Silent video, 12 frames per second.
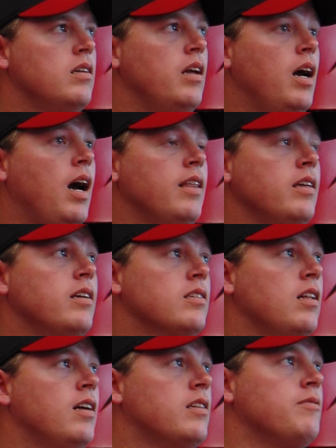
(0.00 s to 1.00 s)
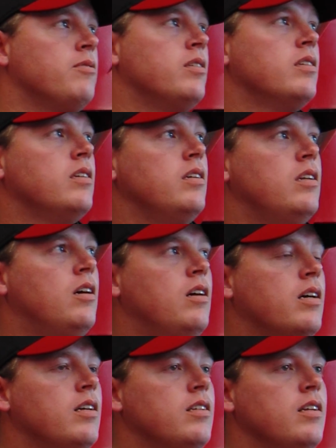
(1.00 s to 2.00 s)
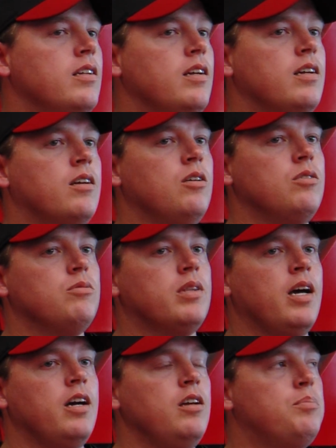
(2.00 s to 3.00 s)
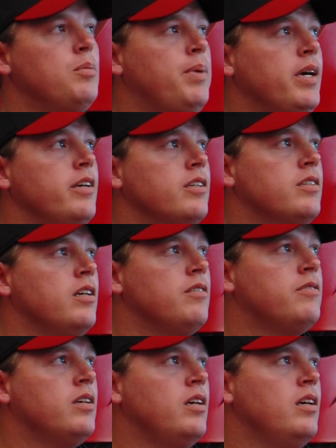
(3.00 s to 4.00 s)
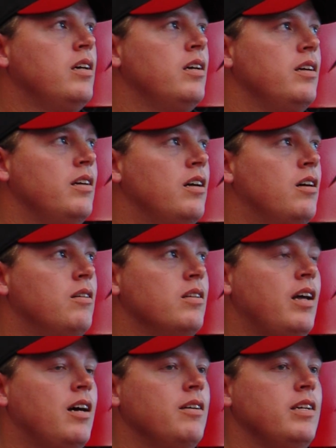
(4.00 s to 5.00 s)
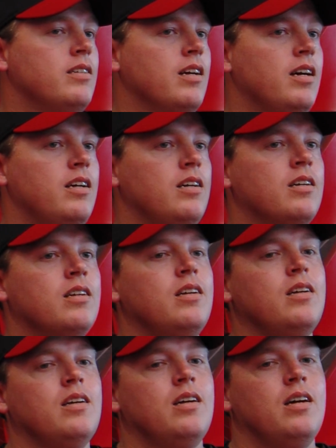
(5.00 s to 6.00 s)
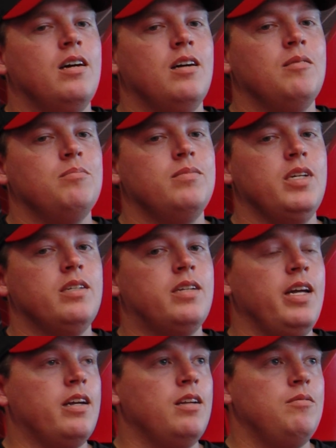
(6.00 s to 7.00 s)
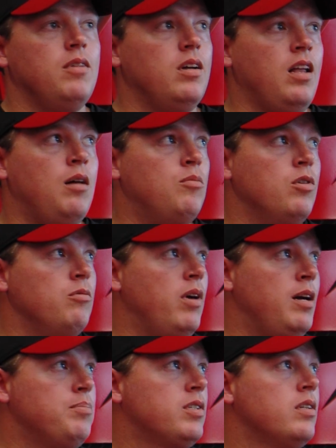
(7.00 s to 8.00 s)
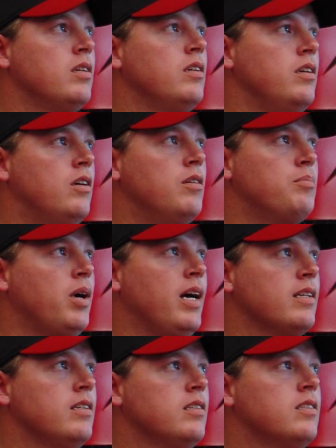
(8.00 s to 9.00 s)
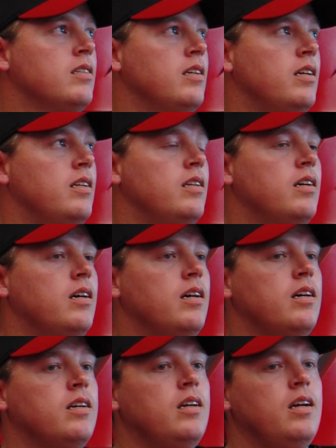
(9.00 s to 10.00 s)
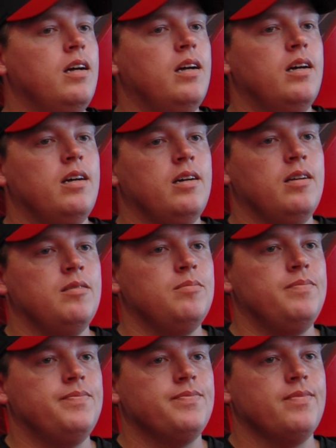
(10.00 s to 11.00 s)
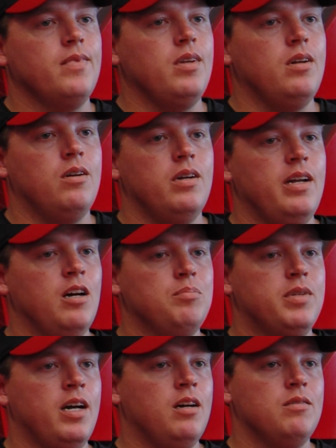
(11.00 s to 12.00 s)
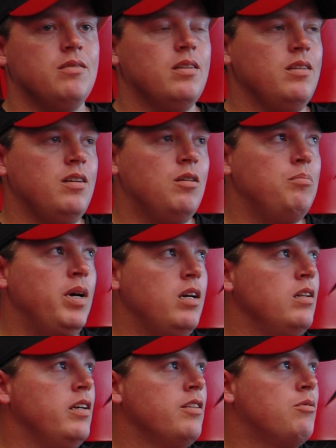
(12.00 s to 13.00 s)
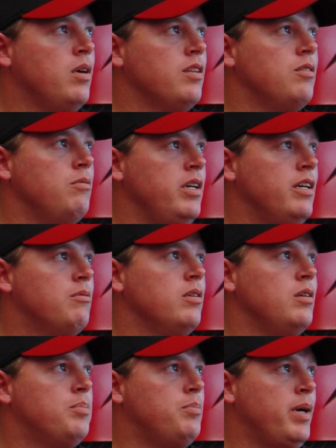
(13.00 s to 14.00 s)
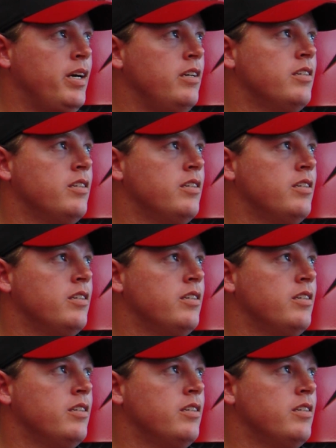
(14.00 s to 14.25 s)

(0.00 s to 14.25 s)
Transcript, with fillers: Yeah, I think it's a lot different, you know, because it, it, goes with how you prepare yourself, you know. Now he's got a, um, he's taken a lot more reps, you know, in practice and. Uh, um, you know, it helps out, you know, mentally throughout the week, really preparing